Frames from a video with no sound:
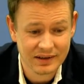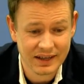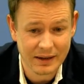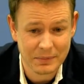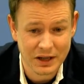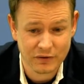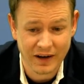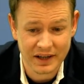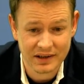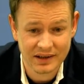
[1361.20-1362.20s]
that much
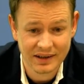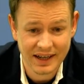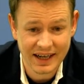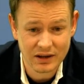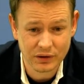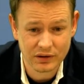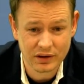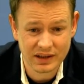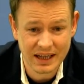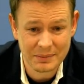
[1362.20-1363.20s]
fun, and also
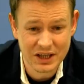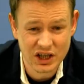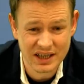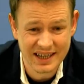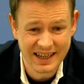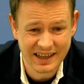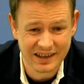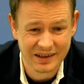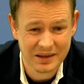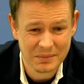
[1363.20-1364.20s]
not that much
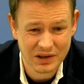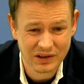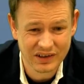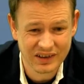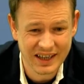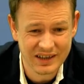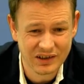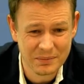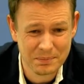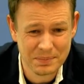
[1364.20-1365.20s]
attacking, because this knight is
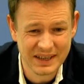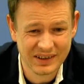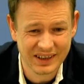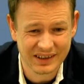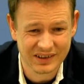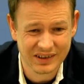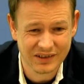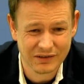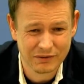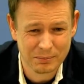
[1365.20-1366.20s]
on b6, it's
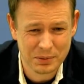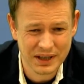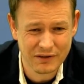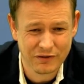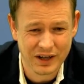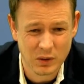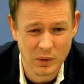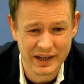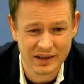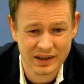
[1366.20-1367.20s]
pretty far
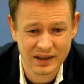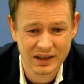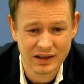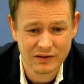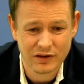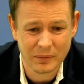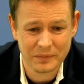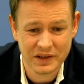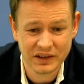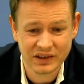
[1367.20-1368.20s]
away from
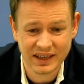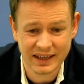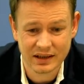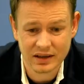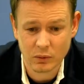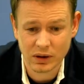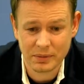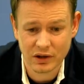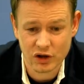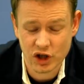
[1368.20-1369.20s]
this king that will
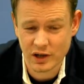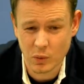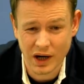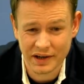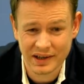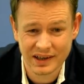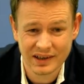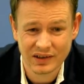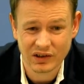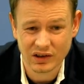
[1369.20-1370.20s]
be on g1,
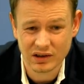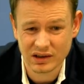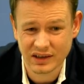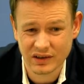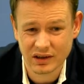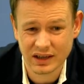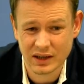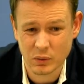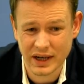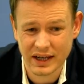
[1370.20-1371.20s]
so it's not
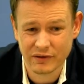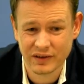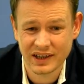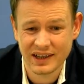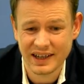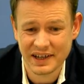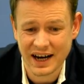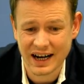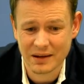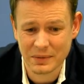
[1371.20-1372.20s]
like we have an
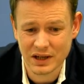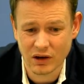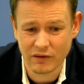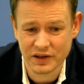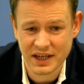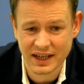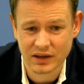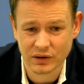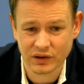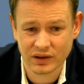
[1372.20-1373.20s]
army of
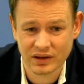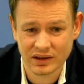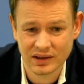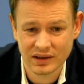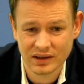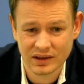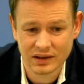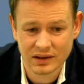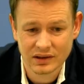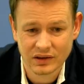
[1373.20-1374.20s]
attackers
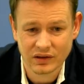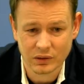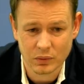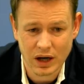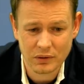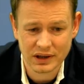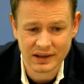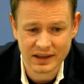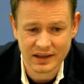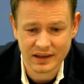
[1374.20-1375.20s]
surrounding
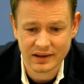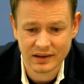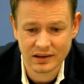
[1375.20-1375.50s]
that guy